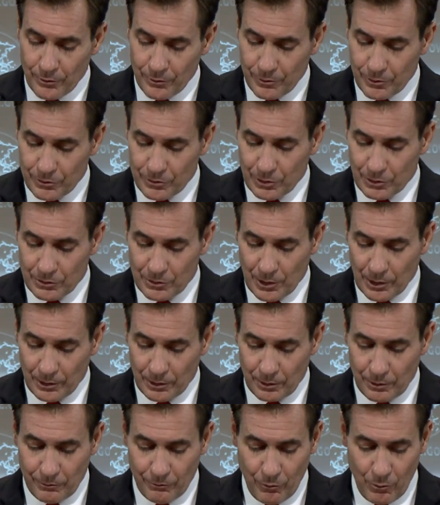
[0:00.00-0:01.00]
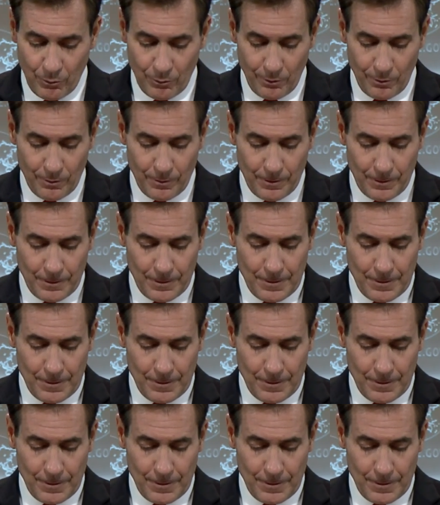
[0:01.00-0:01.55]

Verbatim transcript: under this executive order.